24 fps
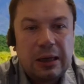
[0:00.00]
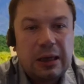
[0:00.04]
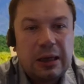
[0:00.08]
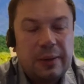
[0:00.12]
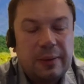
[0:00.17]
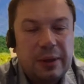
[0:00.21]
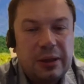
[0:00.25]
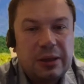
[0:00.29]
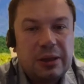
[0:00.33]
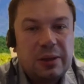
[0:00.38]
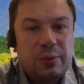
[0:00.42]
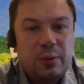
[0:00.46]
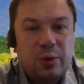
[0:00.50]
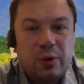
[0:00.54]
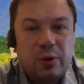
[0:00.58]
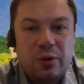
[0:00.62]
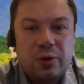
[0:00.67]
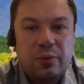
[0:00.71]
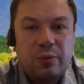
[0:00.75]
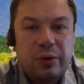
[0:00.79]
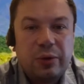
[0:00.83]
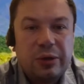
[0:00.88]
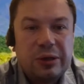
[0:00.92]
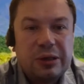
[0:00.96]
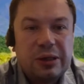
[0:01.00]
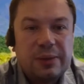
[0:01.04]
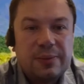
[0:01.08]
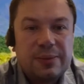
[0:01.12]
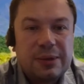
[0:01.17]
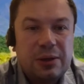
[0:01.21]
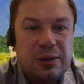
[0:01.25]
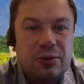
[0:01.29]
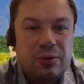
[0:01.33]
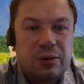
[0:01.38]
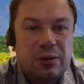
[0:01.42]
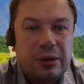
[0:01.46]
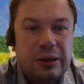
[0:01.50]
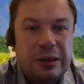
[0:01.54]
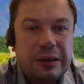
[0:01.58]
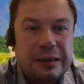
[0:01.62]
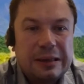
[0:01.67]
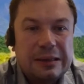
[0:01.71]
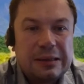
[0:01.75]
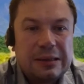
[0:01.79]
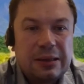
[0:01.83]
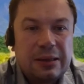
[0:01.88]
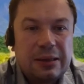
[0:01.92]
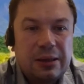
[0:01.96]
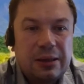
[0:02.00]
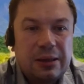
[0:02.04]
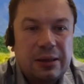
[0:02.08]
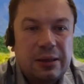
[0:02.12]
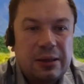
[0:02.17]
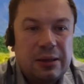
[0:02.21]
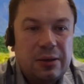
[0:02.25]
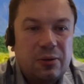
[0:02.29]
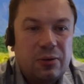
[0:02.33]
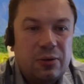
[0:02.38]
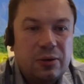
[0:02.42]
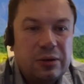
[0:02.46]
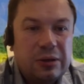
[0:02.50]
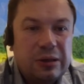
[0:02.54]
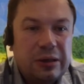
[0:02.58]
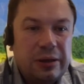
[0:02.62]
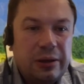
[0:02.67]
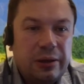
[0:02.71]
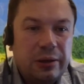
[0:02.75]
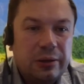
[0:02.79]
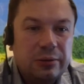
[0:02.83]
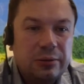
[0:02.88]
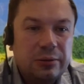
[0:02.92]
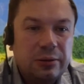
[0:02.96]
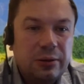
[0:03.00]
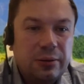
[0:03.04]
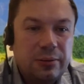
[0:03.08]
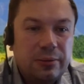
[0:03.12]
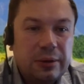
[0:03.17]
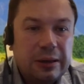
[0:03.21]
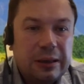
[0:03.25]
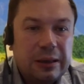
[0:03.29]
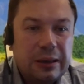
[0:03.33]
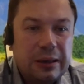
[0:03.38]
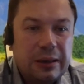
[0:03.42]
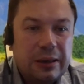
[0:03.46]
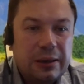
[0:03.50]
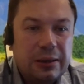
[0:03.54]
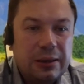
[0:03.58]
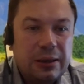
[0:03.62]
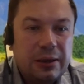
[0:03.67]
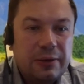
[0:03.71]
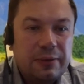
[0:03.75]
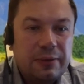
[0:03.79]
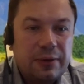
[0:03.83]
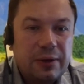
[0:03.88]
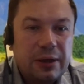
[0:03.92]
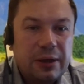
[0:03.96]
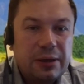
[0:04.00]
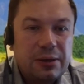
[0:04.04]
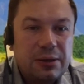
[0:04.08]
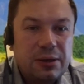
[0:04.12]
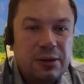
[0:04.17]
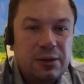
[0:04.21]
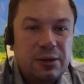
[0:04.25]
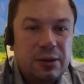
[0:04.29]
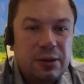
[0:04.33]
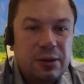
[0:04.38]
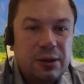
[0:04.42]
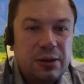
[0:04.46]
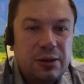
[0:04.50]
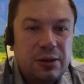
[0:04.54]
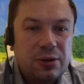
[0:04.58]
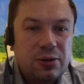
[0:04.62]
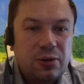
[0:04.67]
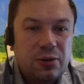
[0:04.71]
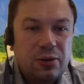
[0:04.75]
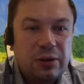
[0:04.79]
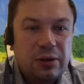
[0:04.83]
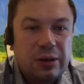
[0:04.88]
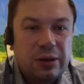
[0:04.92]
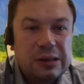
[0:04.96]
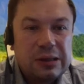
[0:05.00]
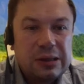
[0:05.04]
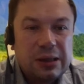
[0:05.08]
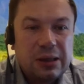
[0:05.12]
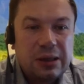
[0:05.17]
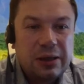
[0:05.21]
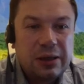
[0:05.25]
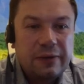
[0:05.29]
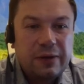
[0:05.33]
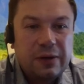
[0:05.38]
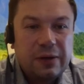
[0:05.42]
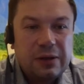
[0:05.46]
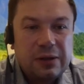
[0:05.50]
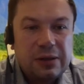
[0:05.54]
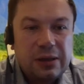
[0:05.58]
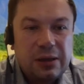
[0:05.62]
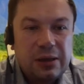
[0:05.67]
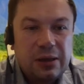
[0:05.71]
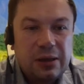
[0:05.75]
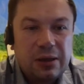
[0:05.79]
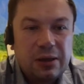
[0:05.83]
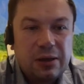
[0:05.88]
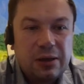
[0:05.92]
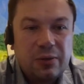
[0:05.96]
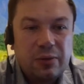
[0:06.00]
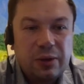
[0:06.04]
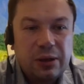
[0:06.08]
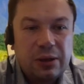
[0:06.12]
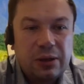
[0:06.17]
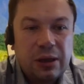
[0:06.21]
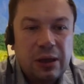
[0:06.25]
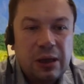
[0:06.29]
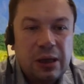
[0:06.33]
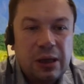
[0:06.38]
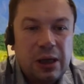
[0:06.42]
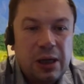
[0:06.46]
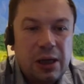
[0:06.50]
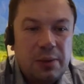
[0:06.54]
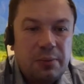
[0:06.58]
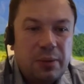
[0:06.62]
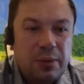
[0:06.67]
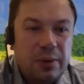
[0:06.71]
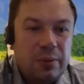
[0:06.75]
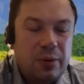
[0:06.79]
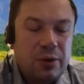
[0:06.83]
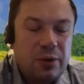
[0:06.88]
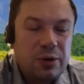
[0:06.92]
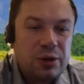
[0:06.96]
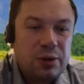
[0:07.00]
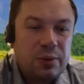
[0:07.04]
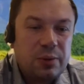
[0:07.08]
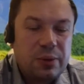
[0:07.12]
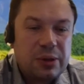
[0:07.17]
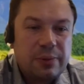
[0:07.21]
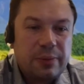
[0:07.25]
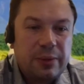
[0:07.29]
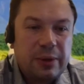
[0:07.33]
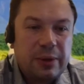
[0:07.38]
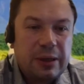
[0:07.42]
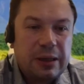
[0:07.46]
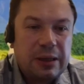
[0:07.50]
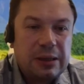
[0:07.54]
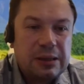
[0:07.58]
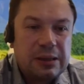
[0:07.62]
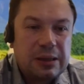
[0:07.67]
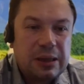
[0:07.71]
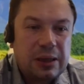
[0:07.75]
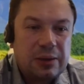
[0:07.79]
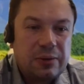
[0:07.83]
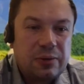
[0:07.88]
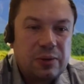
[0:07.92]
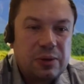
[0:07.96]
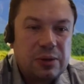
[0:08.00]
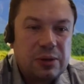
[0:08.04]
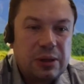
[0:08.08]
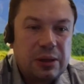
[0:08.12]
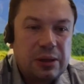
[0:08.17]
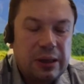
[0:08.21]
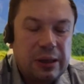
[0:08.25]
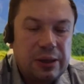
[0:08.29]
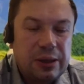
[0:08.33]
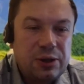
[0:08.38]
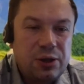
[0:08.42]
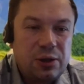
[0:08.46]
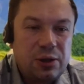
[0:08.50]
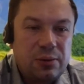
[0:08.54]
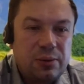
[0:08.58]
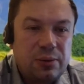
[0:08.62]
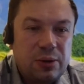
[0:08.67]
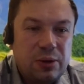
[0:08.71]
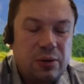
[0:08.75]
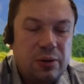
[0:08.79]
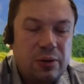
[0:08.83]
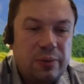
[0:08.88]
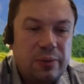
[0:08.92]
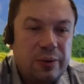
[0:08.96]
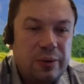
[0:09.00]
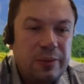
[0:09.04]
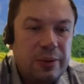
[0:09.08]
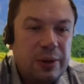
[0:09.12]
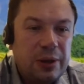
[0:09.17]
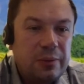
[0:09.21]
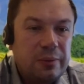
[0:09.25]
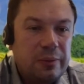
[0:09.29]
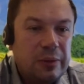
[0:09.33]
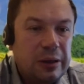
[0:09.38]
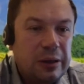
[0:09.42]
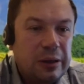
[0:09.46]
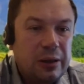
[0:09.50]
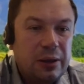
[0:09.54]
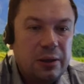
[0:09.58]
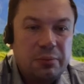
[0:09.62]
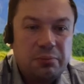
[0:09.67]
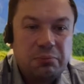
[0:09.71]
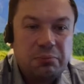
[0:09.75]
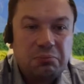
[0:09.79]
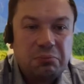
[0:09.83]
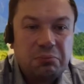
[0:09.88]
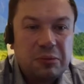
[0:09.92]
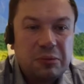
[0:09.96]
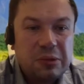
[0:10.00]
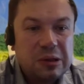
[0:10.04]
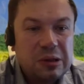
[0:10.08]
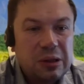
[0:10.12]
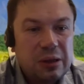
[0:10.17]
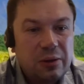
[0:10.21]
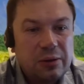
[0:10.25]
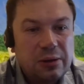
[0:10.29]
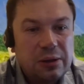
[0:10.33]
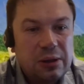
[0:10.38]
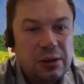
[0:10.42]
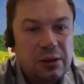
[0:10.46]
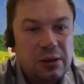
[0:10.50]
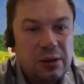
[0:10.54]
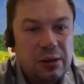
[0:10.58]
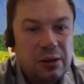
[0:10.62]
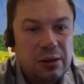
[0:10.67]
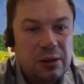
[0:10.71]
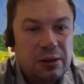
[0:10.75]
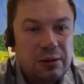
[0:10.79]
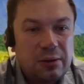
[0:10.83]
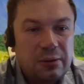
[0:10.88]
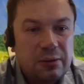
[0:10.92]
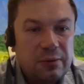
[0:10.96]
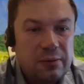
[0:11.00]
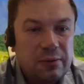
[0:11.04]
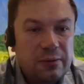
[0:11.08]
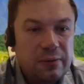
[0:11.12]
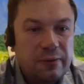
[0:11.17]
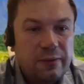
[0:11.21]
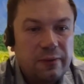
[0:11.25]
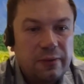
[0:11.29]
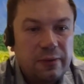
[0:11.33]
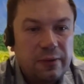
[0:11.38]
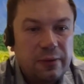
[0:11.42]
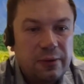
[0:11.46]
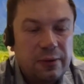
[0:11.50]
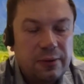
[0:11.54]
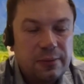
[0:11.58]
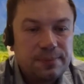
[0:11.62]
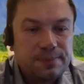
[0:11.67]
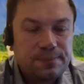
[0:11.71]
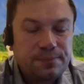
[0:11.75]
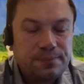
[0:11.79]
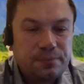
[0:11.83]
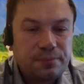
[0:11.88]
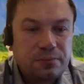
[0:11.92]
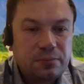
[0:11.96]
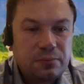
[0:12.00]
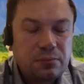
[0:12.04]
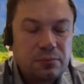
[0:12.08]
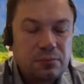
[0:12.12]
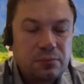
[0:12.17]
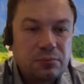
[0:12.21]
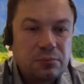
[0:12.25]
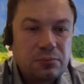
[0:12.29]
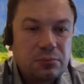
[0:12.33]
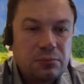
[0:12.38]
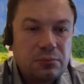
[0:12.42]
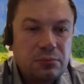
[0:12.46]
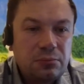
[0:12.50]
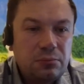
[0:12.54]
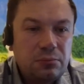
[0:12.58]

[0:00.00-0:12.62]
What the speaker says: to iADMIN and provide instructions ranging from kill, when you want to stop something. We can check the status of the tasks.